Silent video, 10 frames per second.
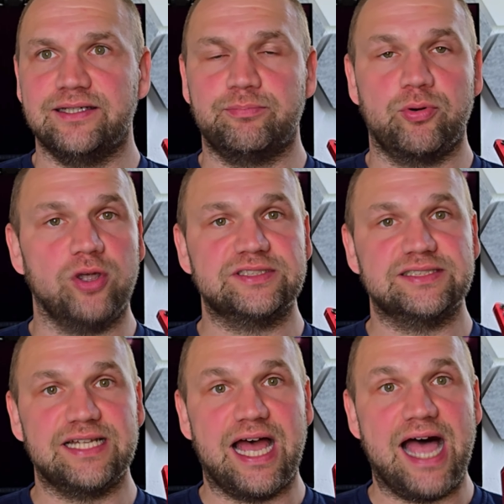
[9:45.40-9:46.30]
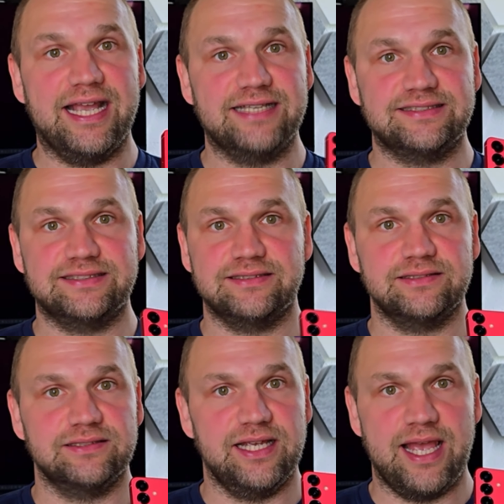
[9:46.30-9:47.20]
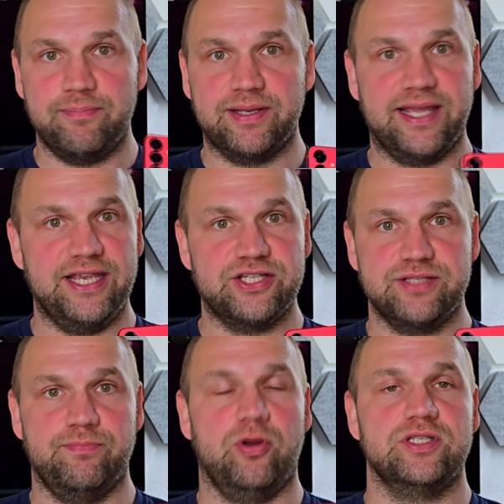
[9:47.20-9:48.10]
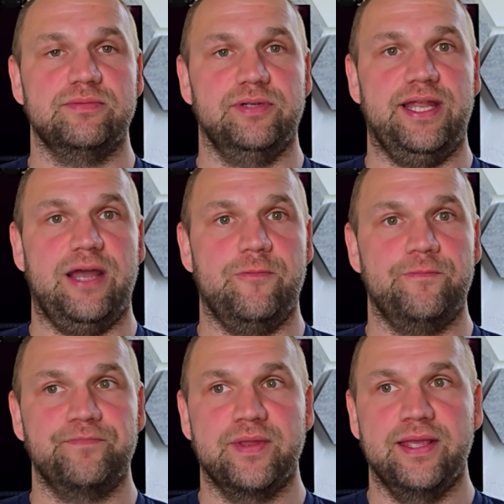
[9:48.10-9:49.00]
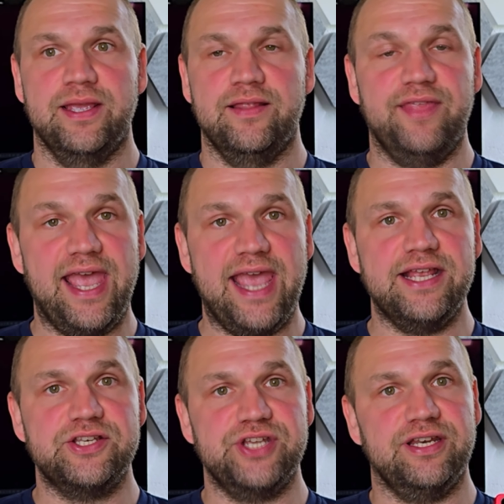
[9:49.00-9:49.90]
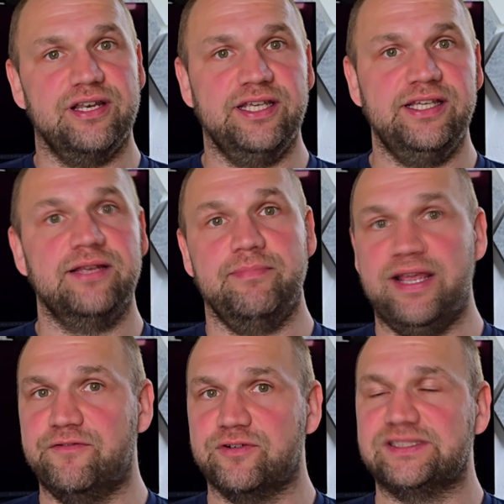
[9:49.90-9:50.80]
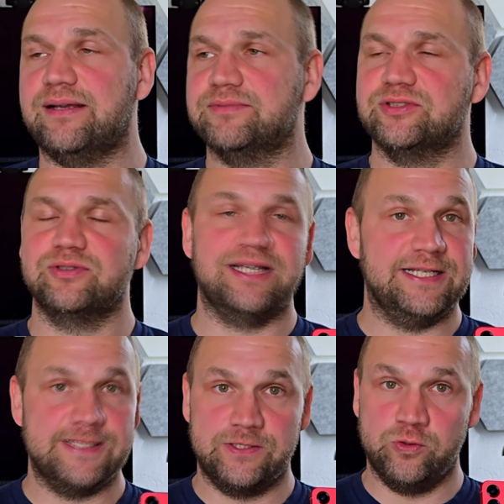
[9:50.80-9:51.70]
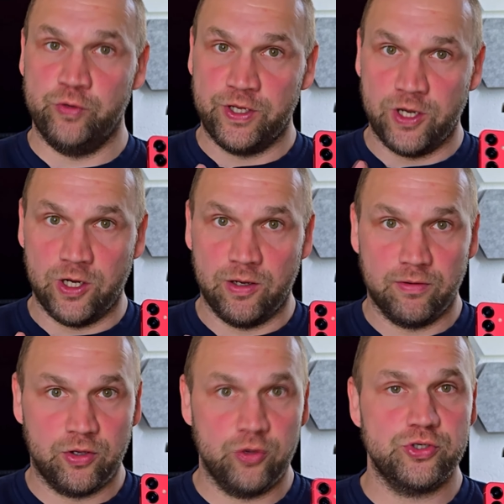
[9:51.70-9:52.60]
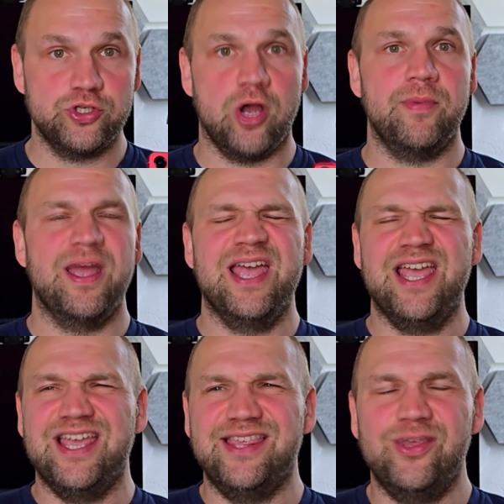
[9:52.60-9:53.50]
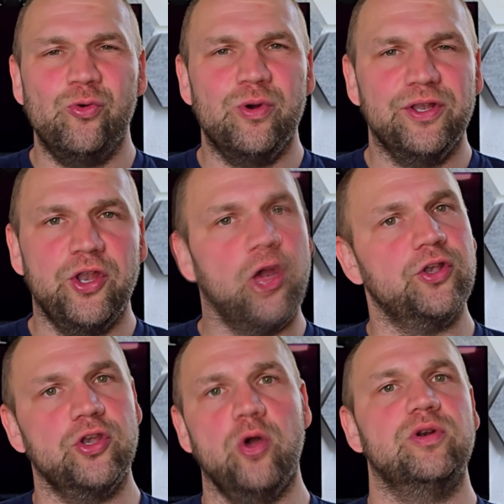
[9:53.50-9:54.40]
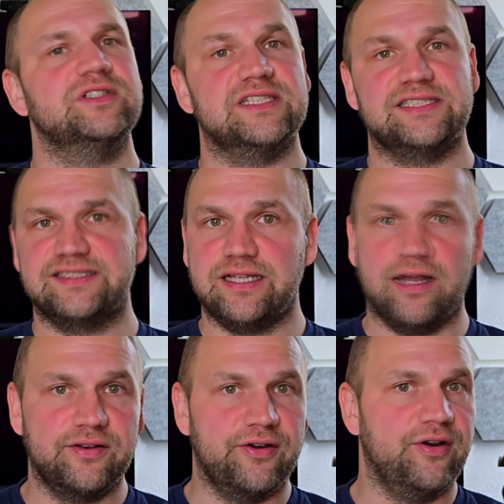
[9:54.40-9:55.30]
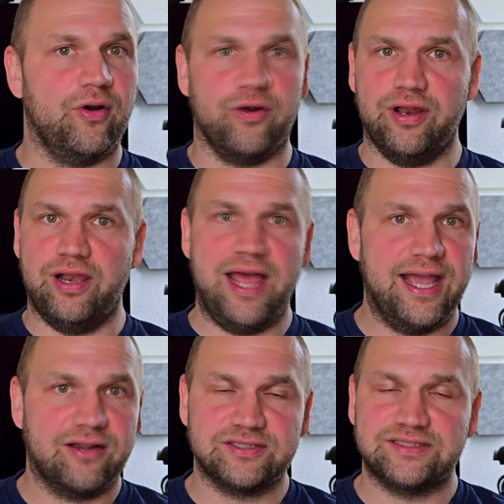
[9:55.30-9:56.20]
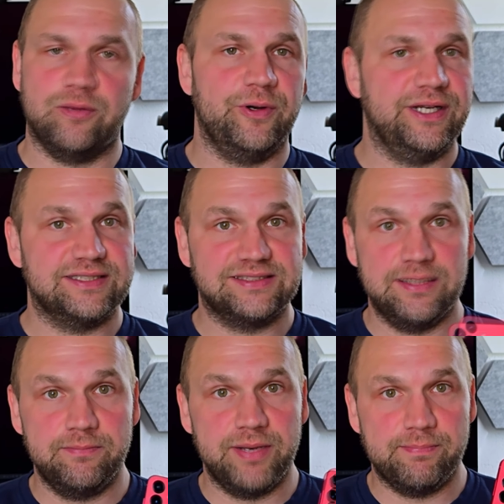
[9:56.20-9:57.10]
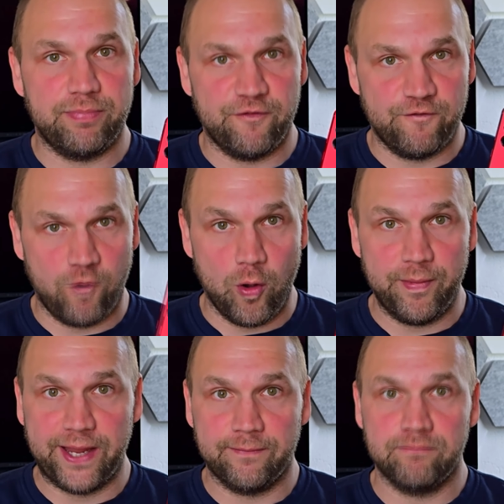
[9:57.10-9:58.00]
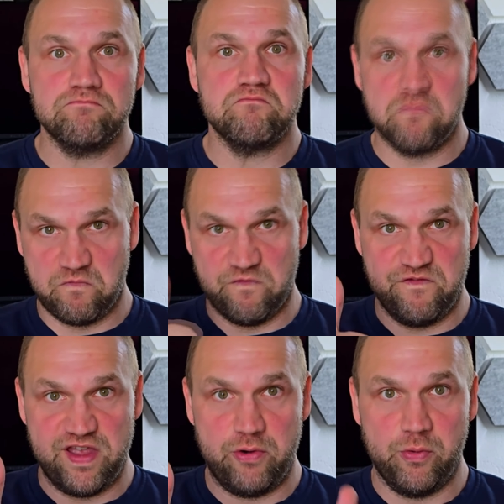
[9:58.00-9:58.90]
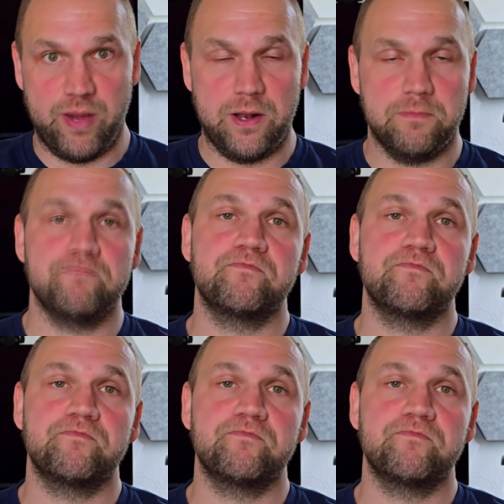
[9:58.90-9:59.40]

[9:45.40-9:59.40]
process the highest applications possible now. The 8th Gen Elite made for Samsung is doing a good job. You will not notice a stutter or a lag or somewhere. It is simply performing very well.